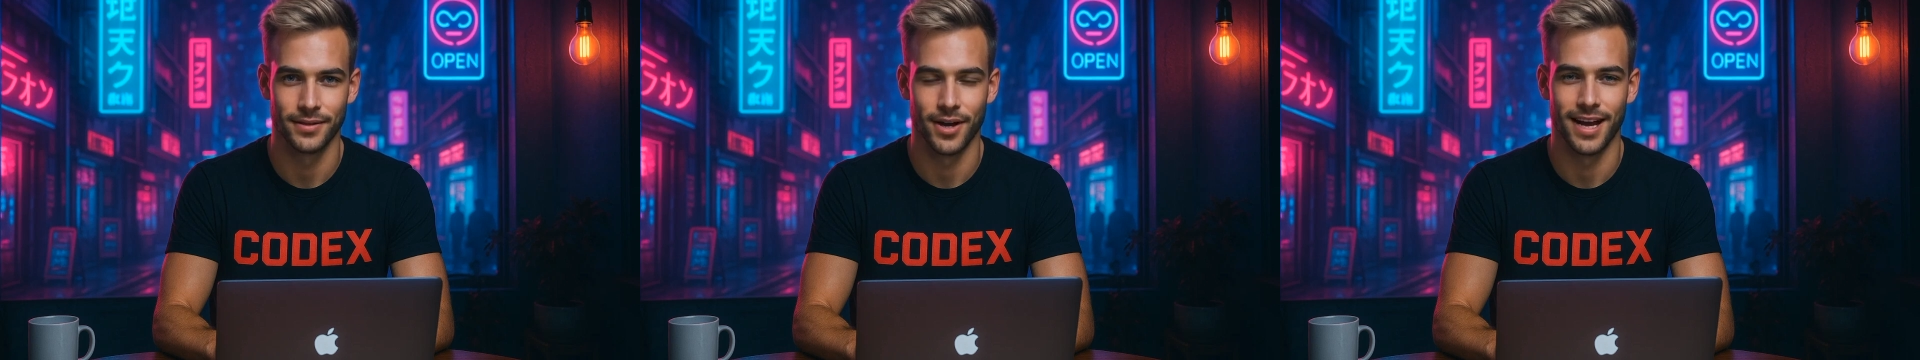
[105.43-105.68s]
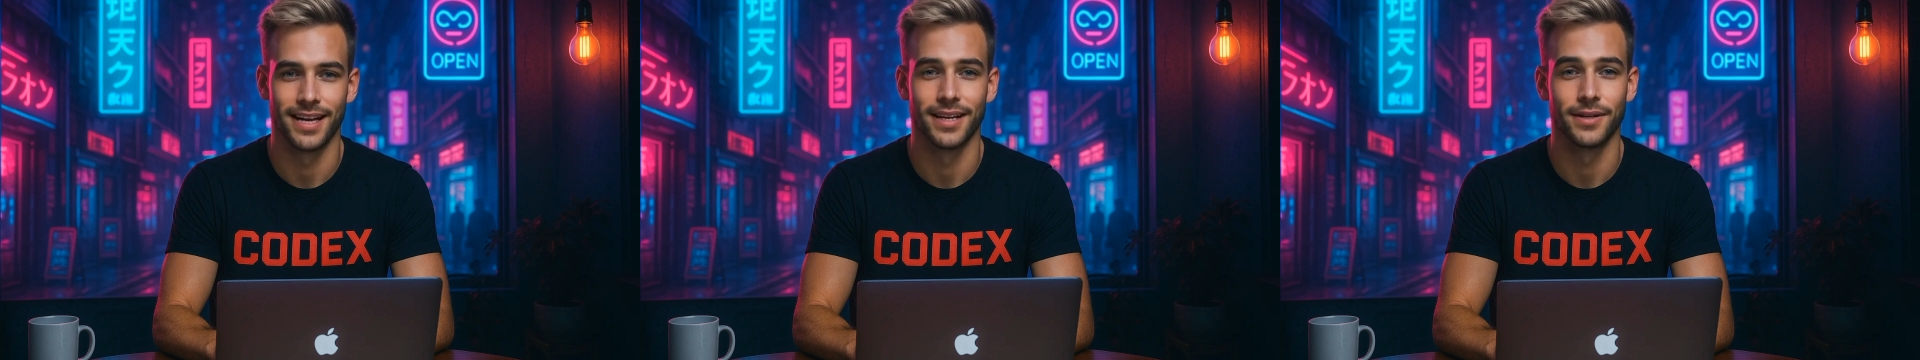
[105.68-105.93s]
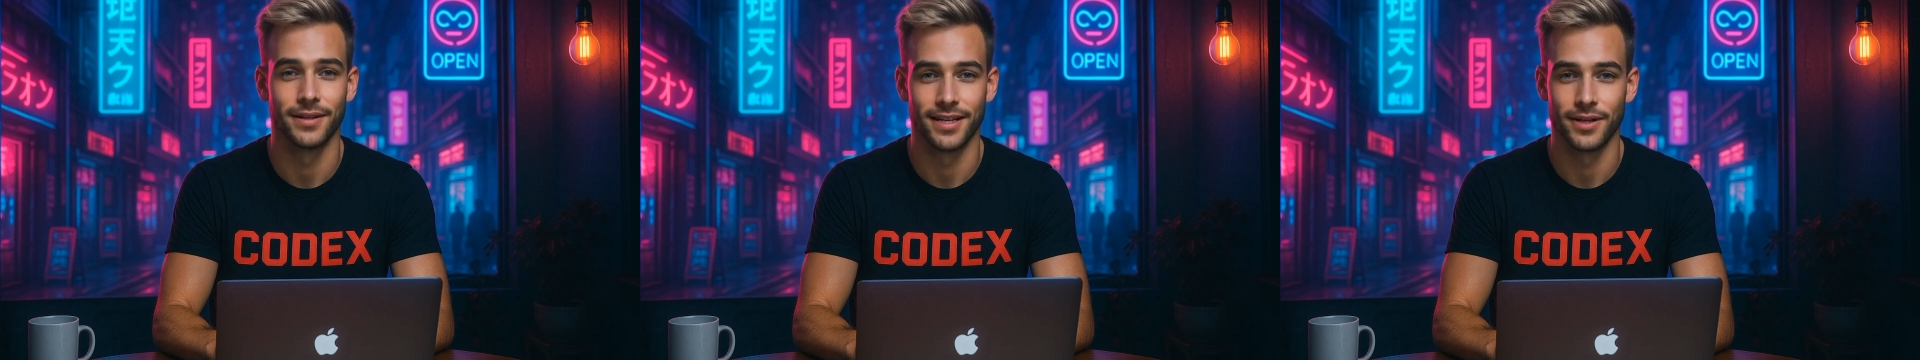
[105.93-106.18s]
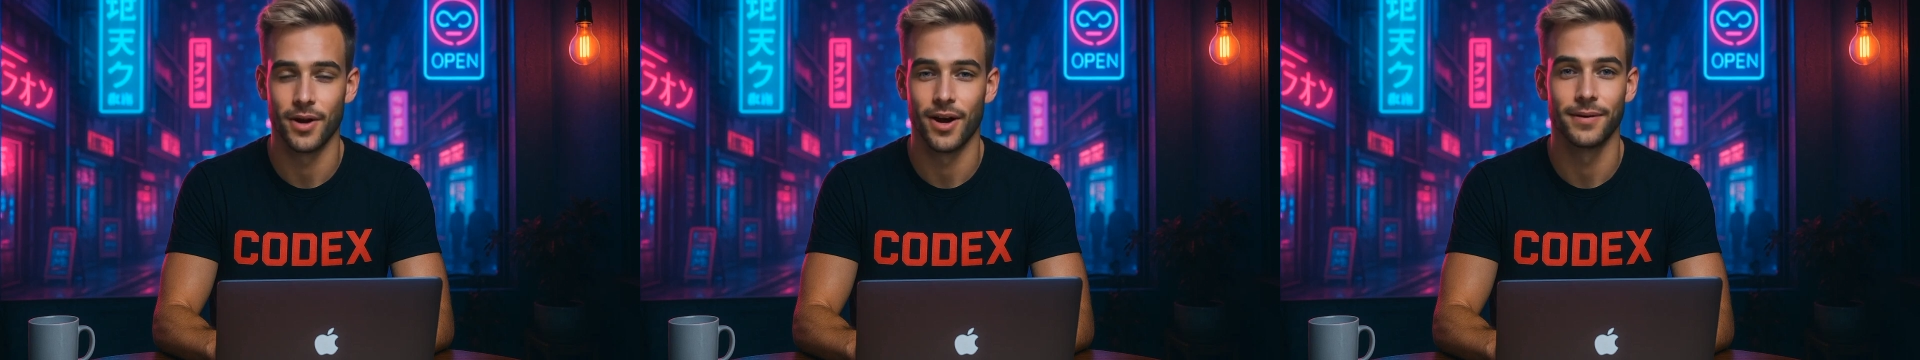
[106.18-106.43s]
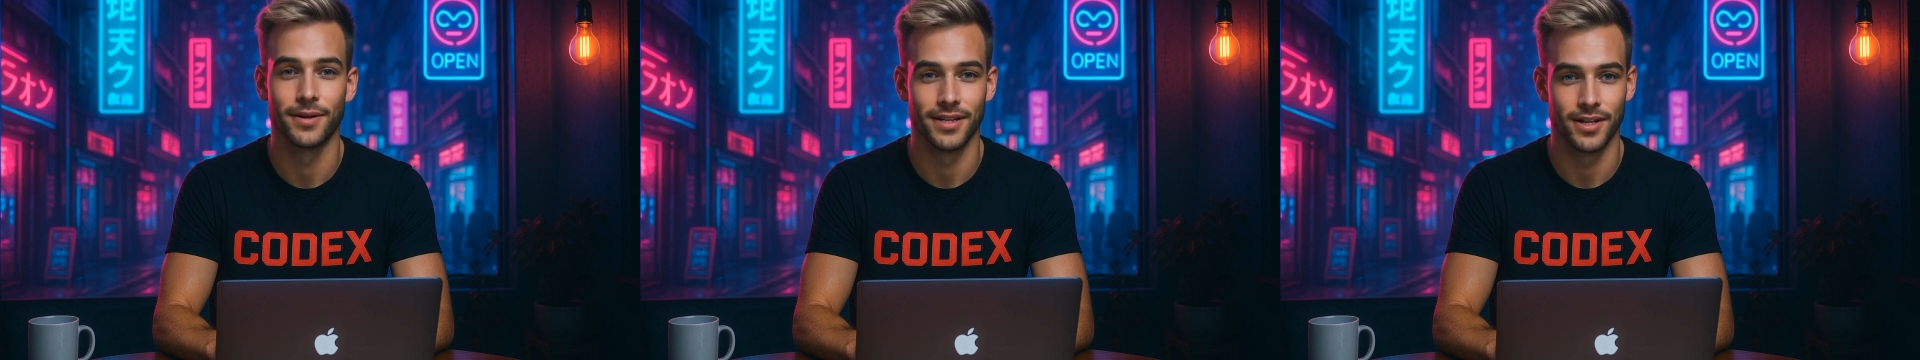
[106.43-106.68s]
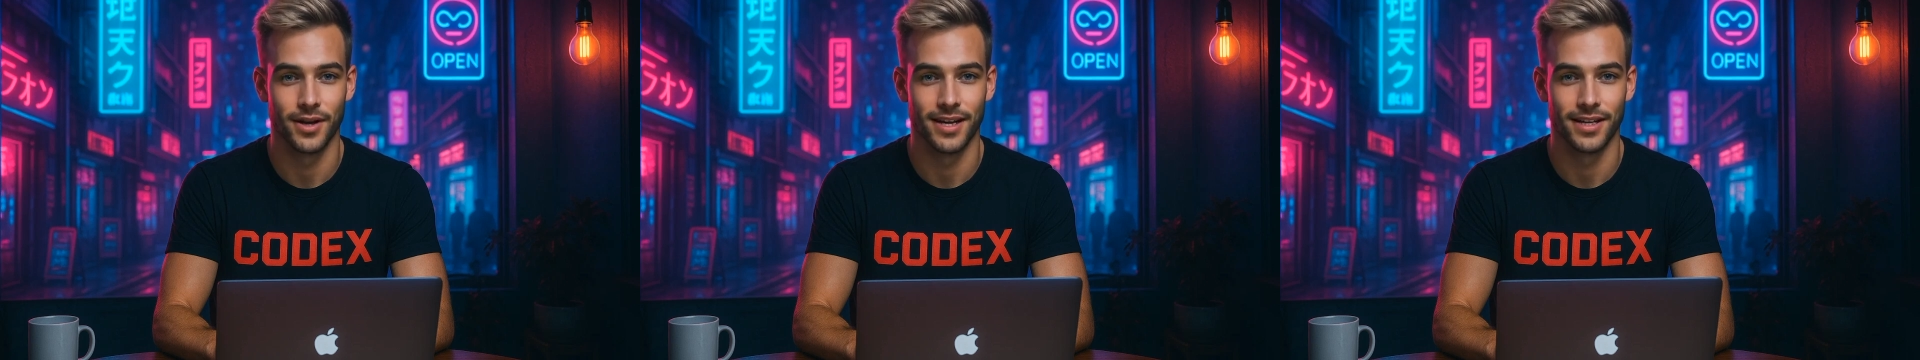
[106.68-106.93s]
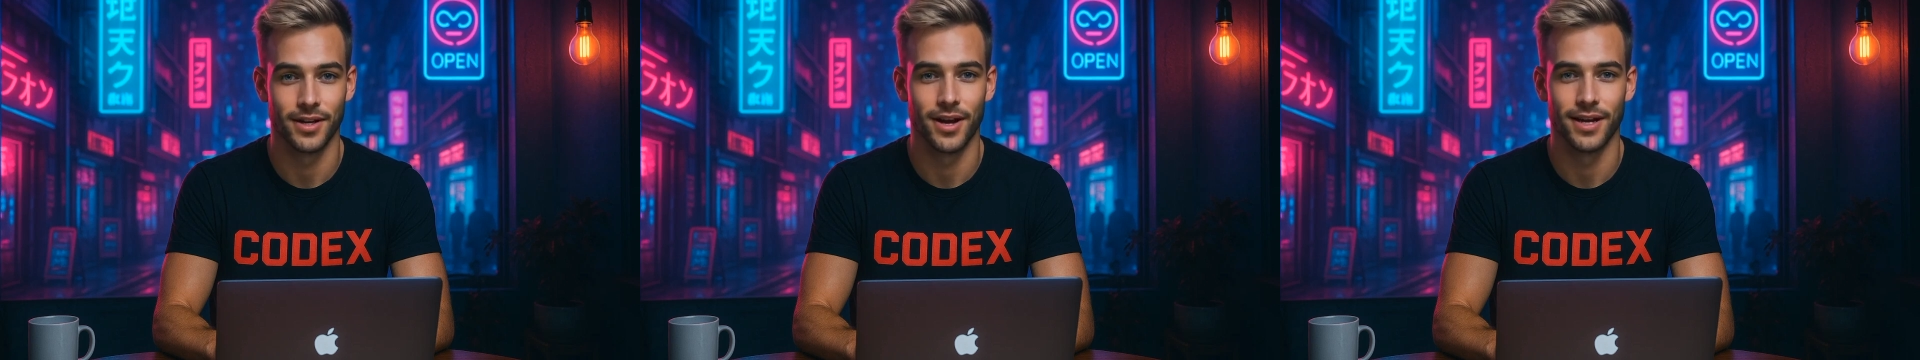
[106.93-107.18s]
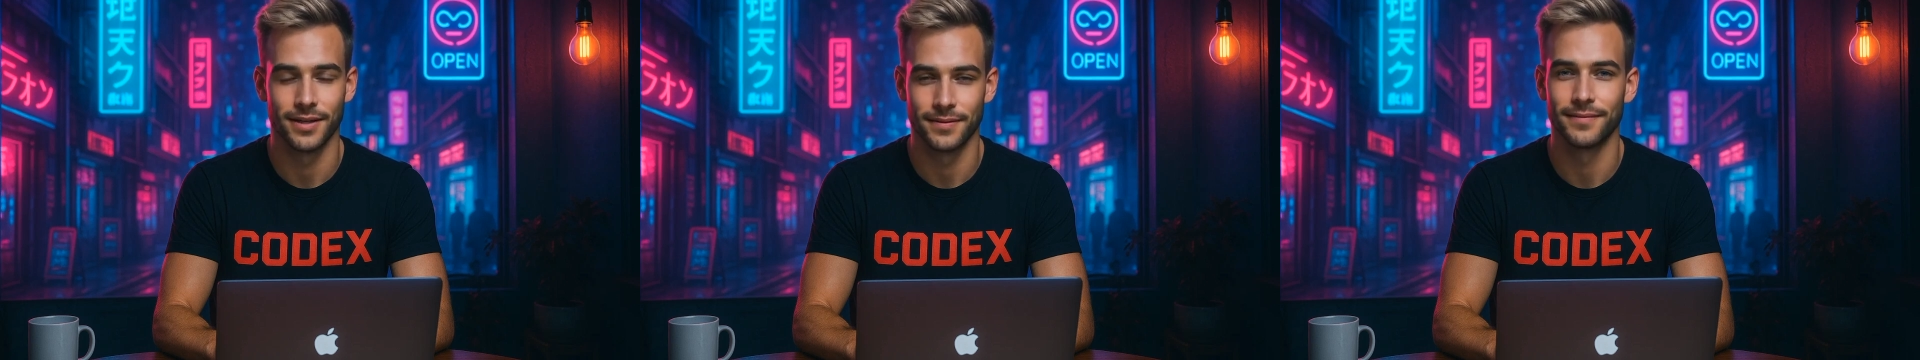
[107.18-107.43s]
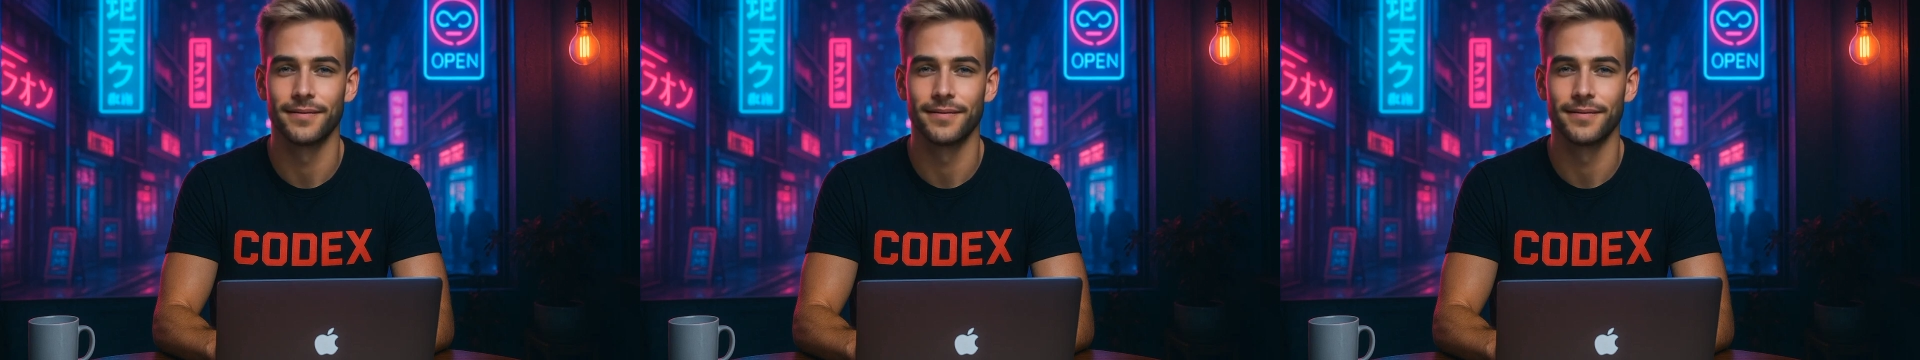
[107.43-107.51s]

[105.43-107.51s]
tighter than grandma's cookie jar.